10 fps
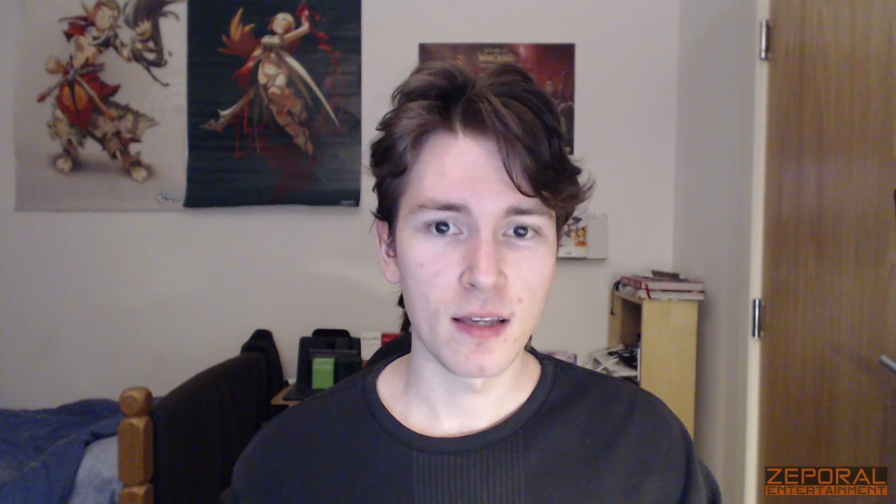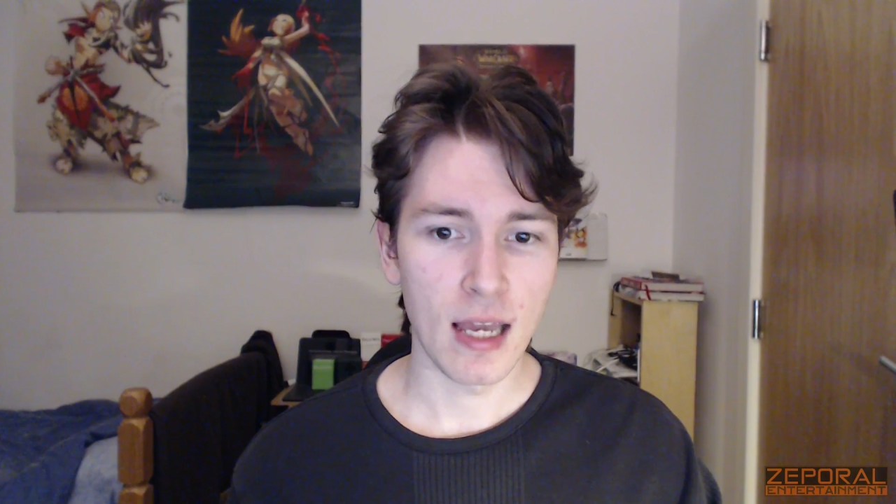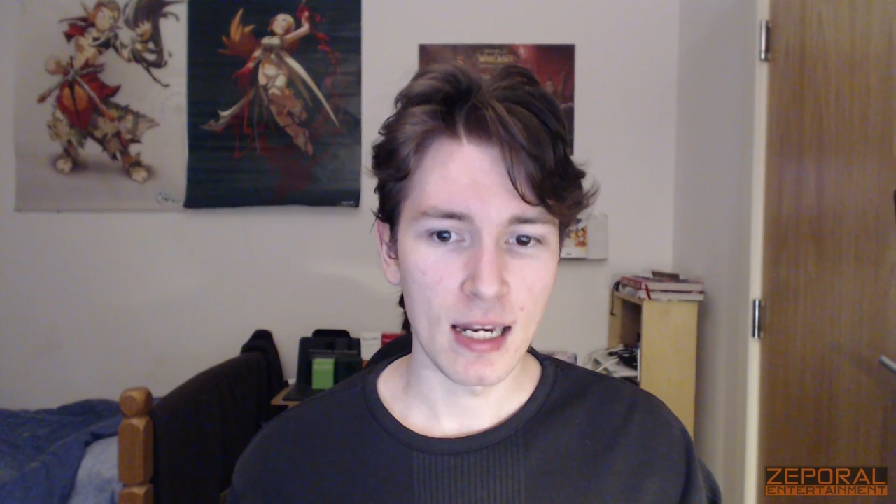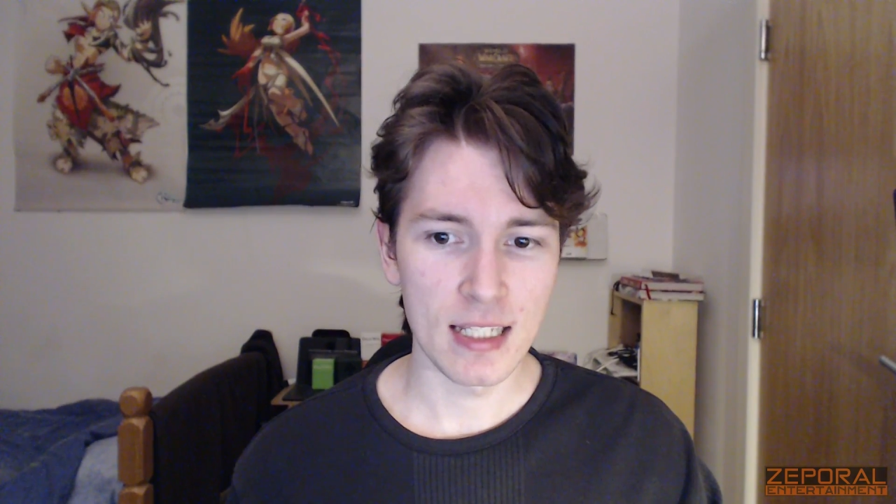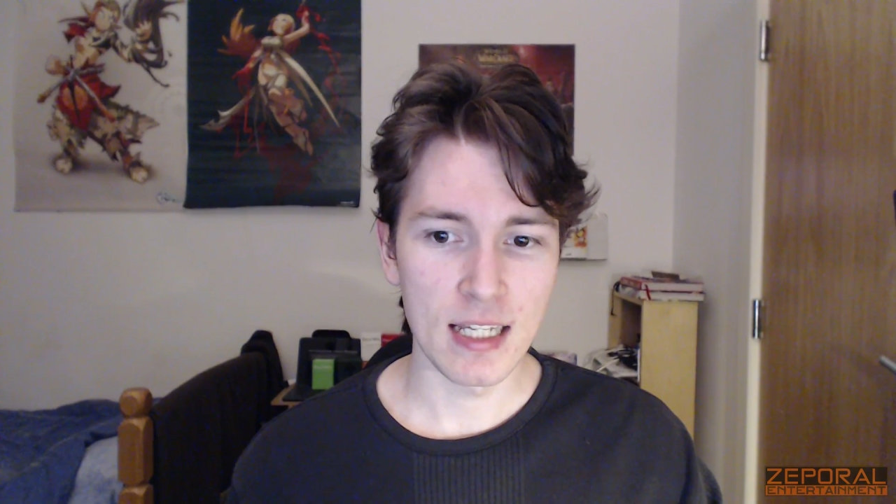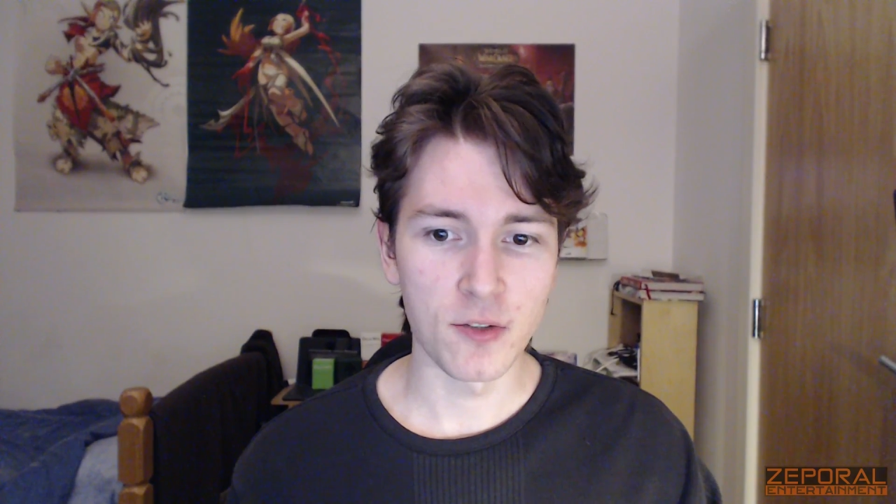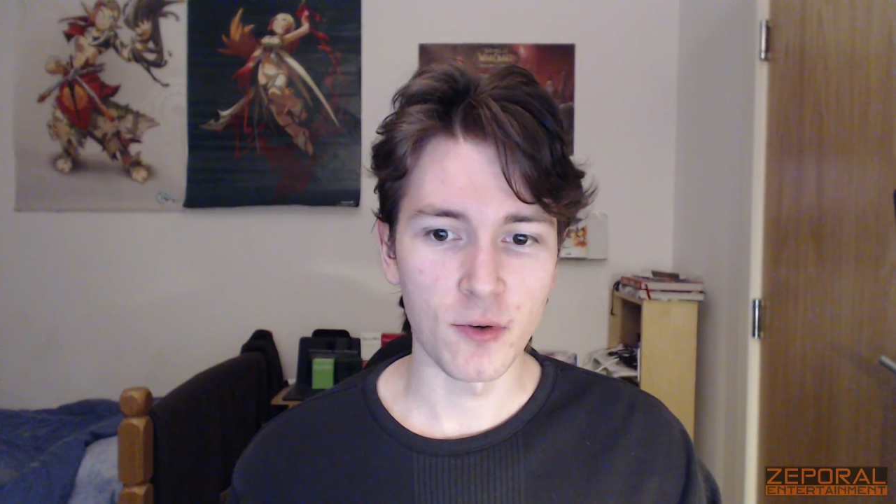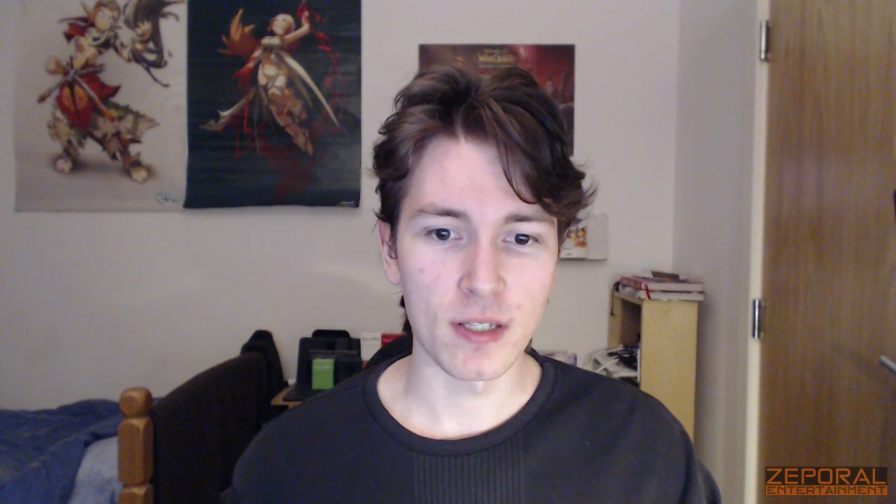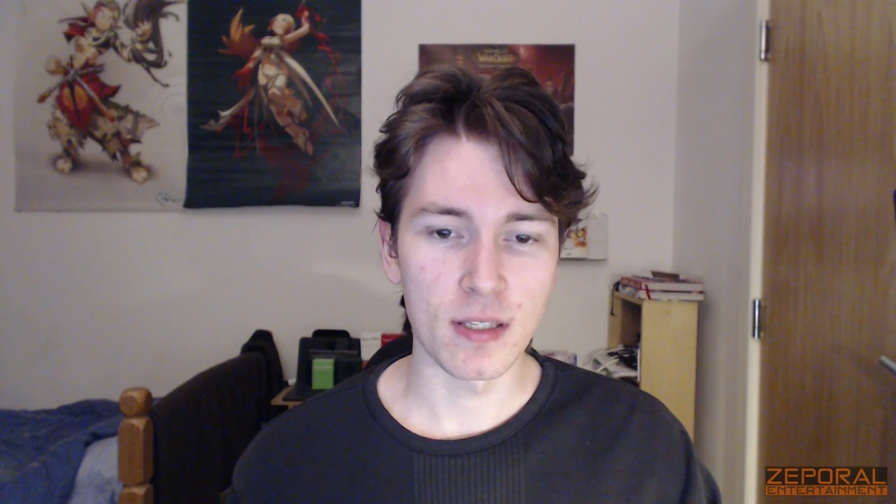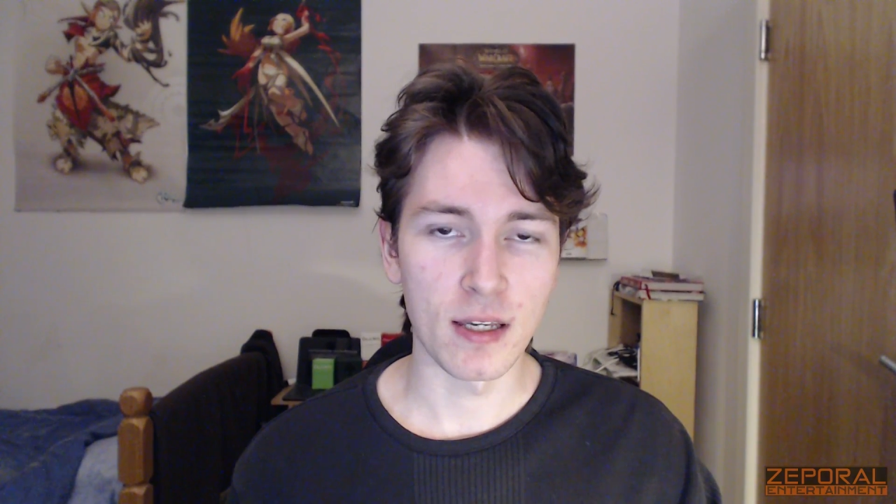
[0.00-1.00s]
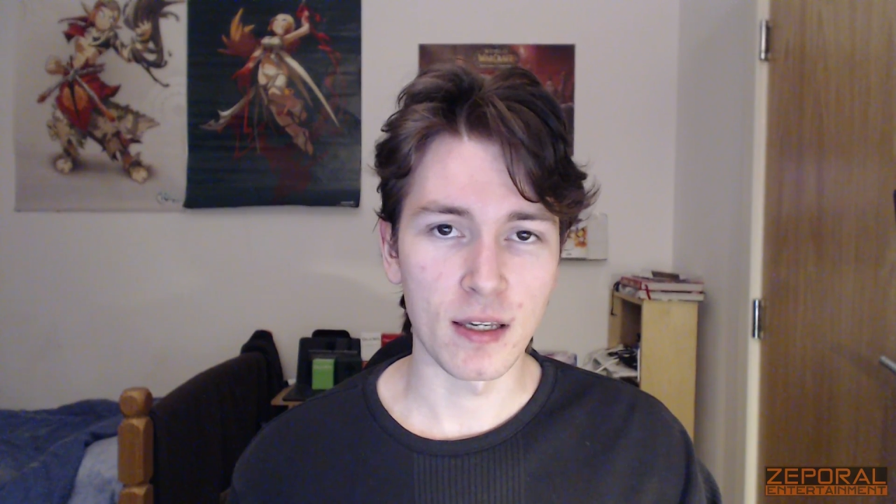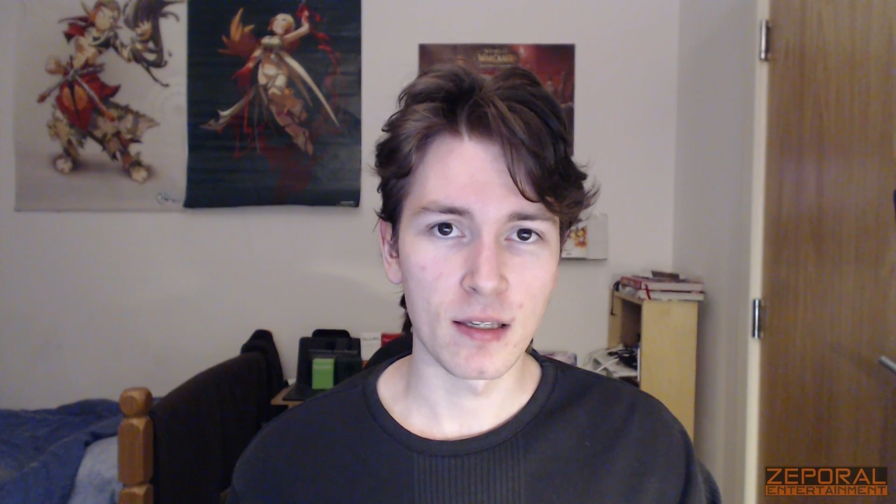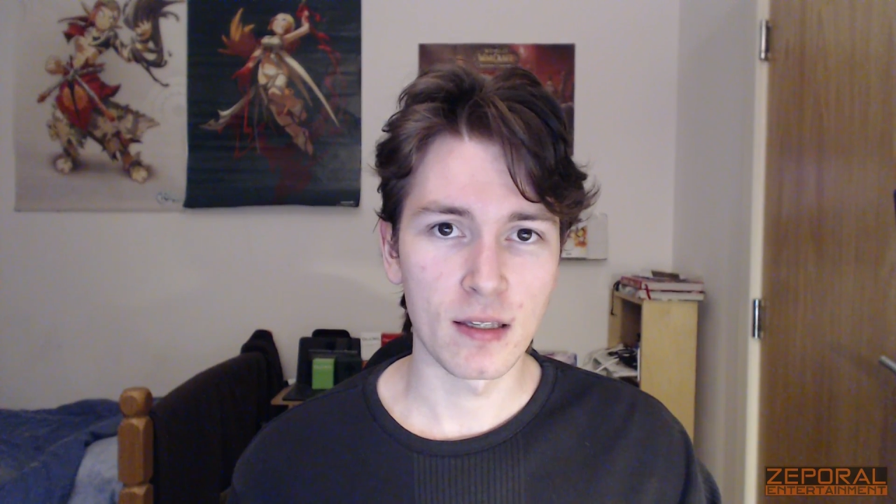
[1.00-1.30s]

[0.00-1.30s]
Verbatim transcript: and it's interesting.